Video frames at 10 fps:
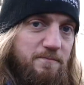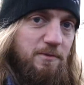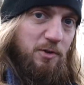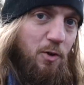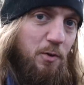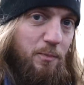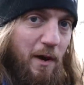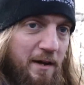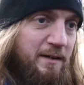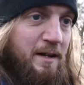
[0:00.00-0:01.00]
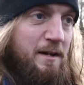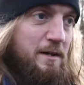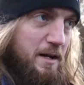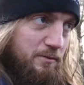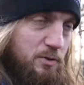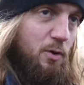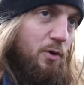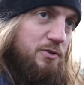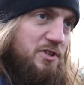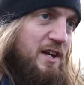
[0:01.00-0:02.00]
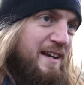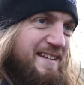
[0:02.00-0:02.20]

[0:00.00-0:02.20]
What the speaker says: record button, it records.